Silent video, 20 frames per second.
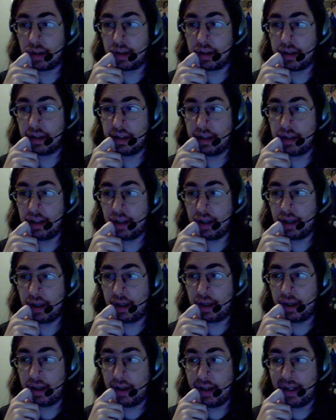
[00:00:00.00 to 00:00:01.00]
And
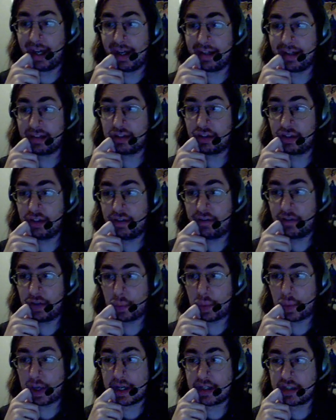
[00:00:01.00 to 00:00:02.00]
actually, if you're
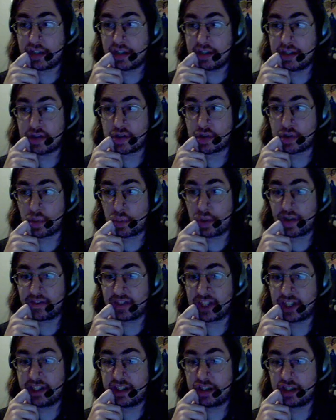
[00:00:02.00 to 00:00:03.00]
watching, there's a
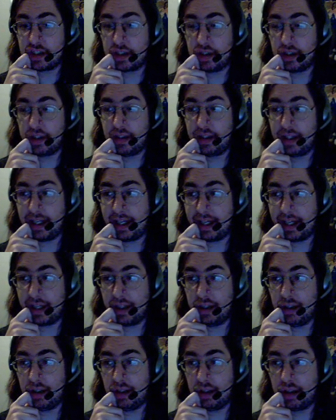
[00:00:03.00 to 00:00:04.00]
revelation in the
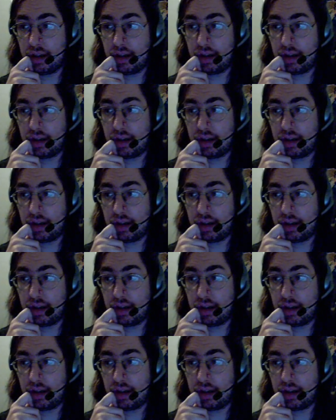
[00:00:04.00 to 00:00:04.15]
end.